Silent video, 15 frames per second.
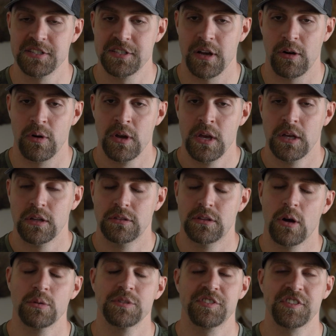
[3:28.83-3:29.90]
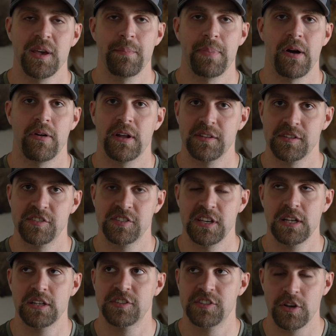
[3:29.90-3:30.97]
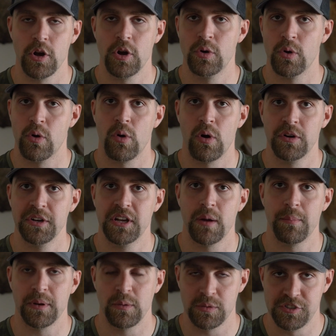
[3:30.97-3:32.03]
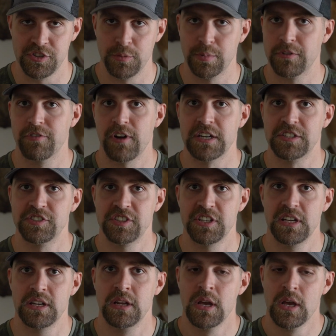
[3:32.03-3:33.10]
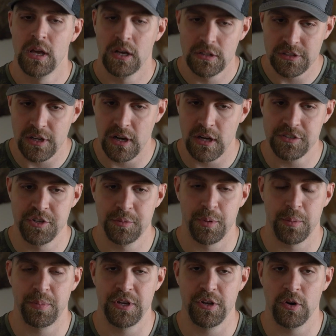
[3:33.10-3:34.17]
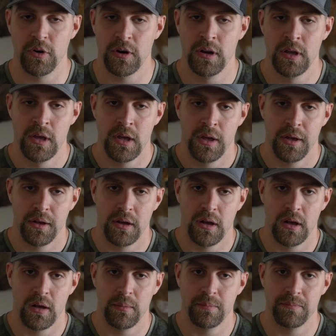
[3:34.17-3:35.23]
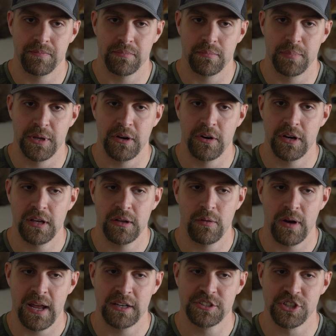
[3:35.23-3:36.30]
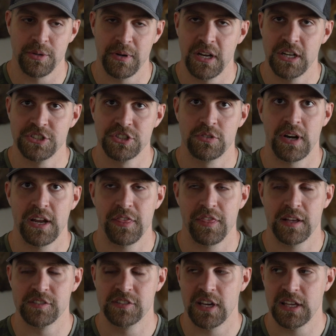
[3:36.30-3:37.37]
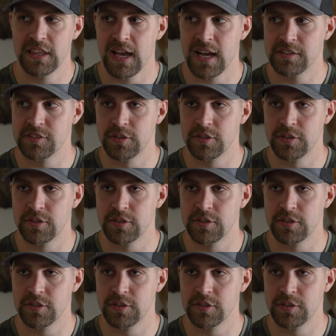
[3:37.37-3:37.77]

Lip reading: So don't skimp out on the seed. Still go to a quality company with super fresh seed, super pure, purity rate, germination rate, things like that.